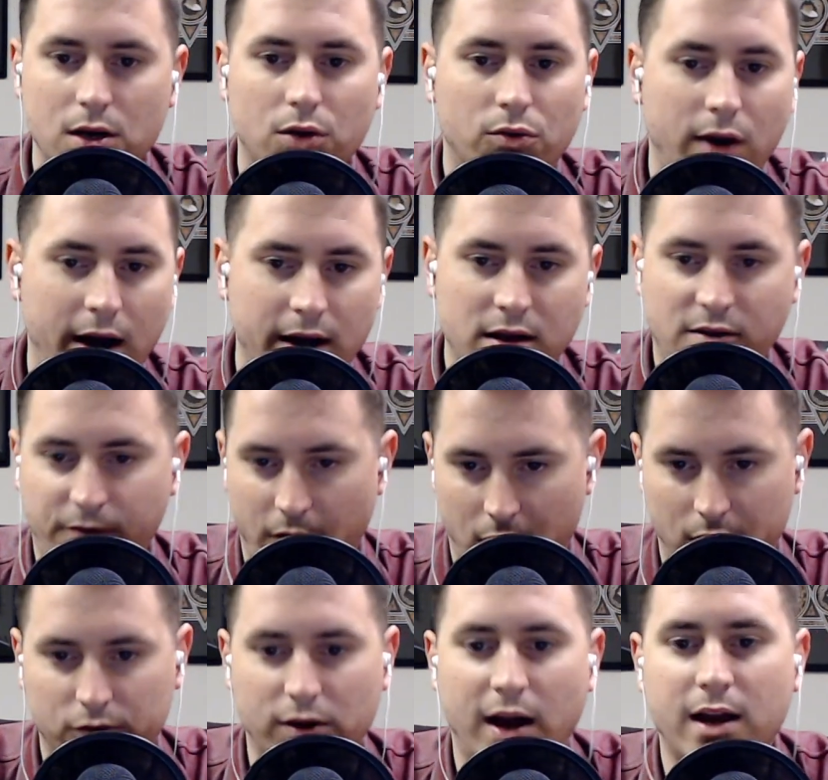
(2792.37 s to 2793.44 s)
Rise,
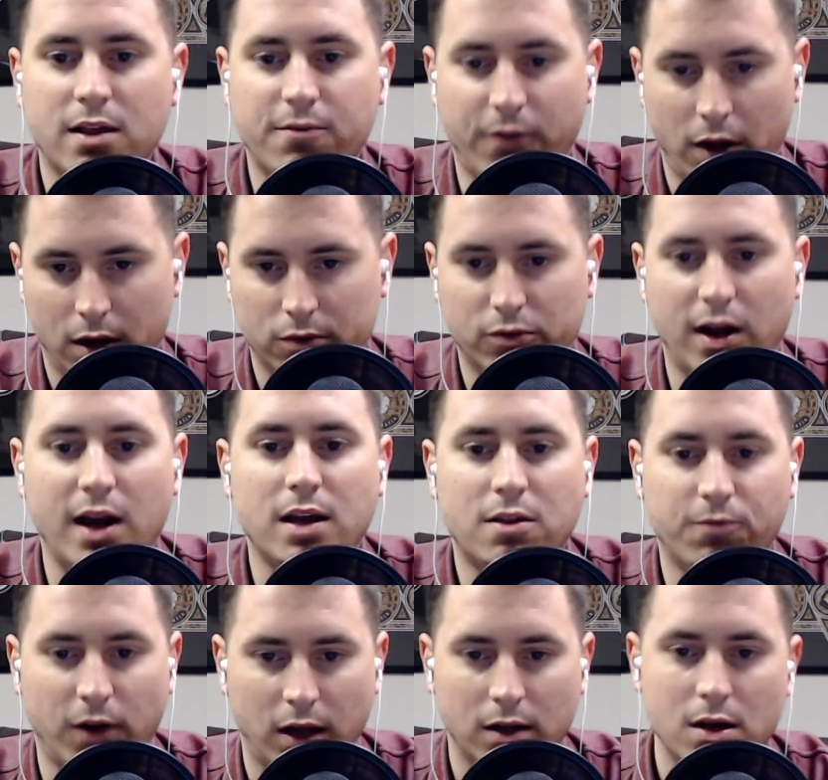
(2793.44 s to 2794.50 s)
fall, rise, fall, rise,
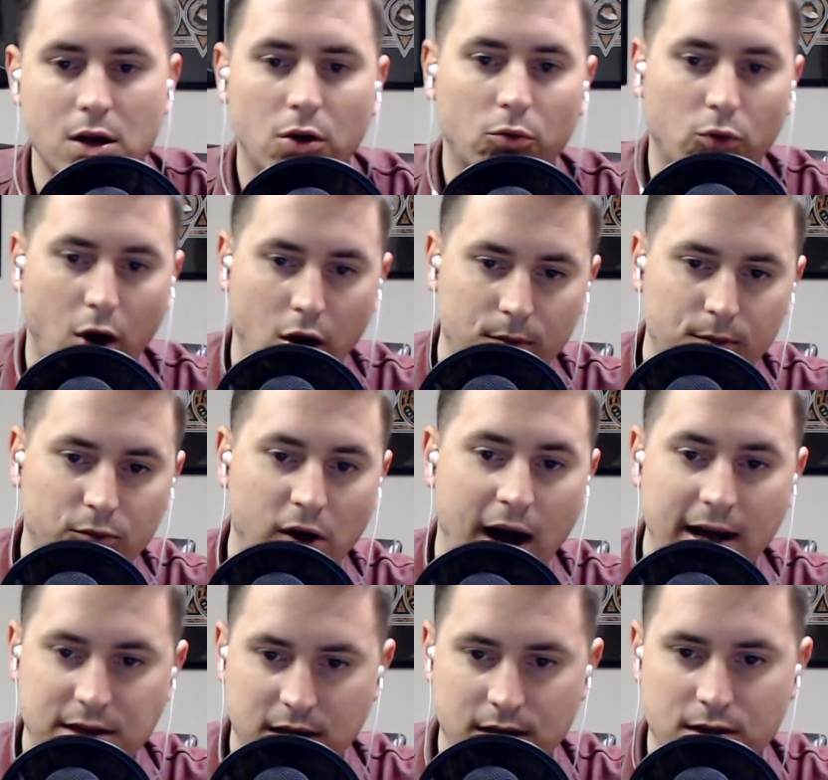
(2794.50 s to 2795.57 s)
fall. Rome
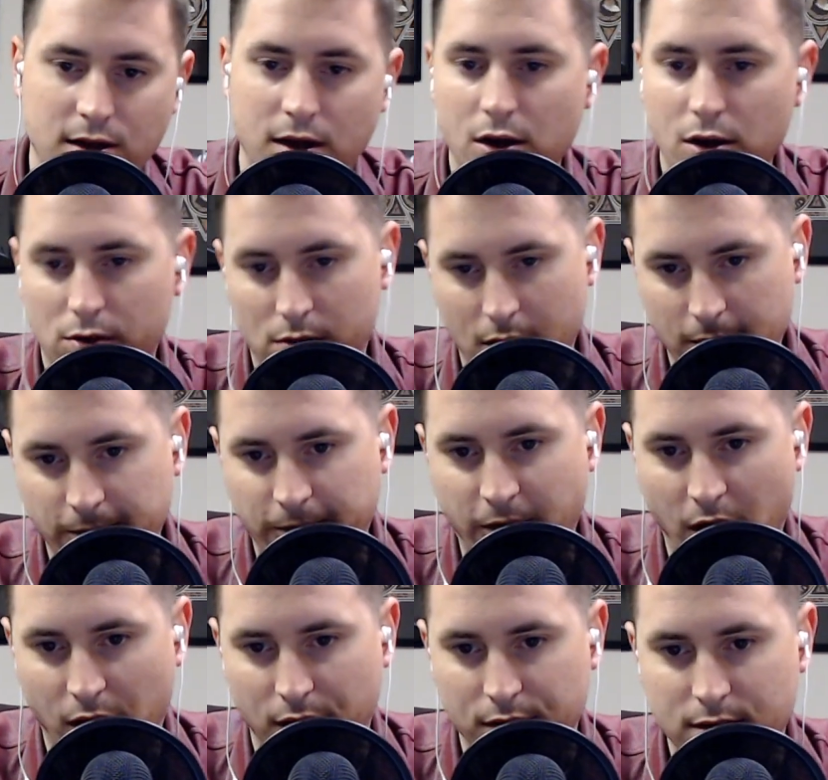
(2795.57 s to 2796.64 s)
rises, Rome
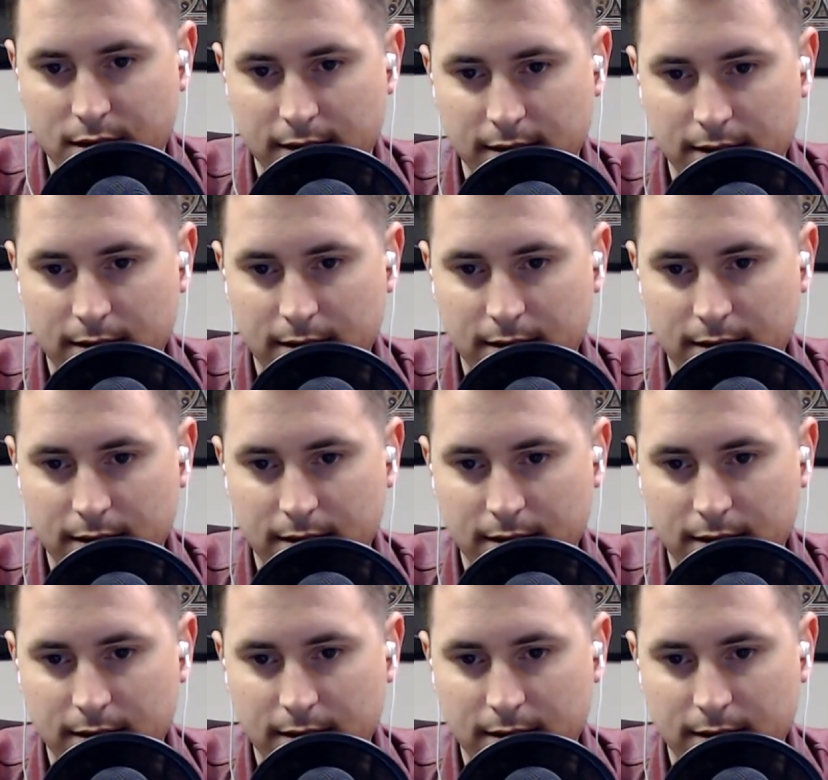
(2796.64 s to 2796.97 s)
falls.